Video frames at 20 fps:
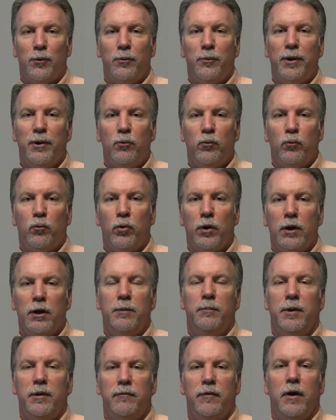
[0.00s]
would we
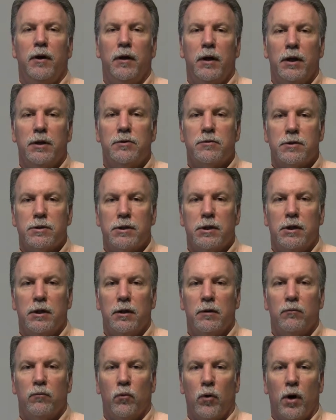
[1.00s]
really be very interested
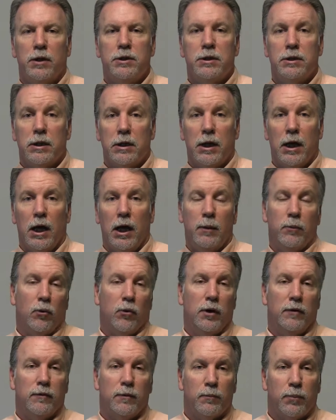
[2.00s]
in watching the game
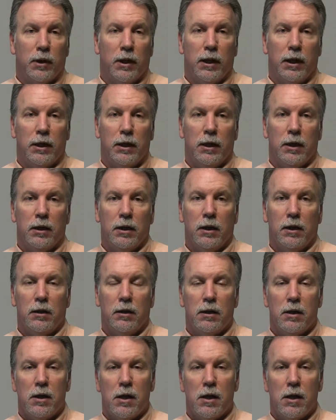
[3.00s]
or even playing in it?